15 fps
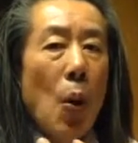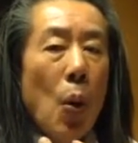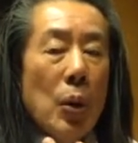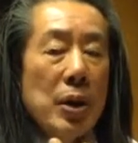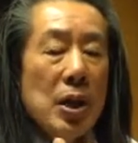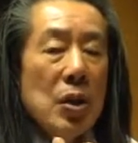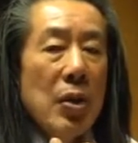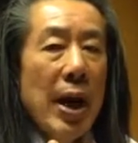
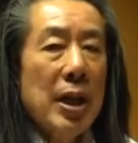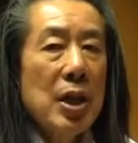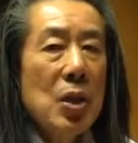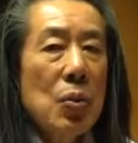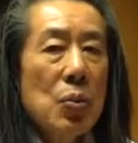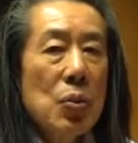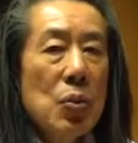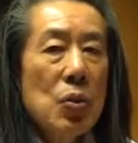
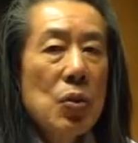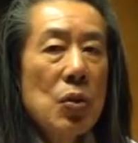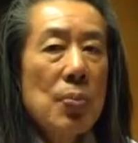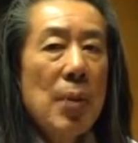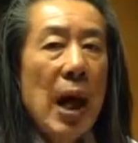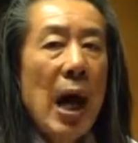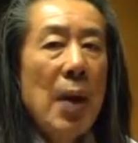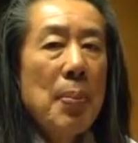autocratic
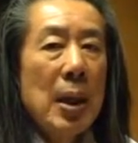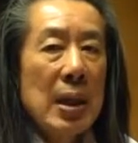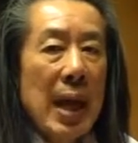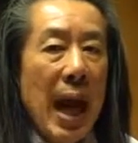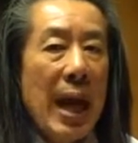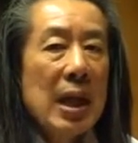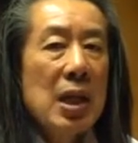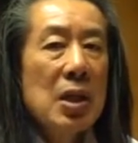rule by a
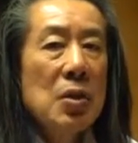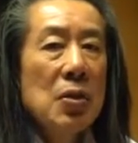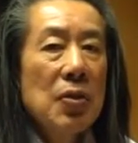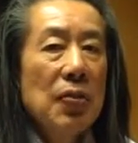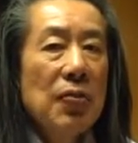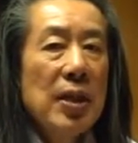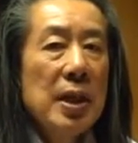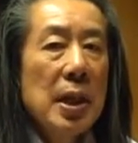monarchical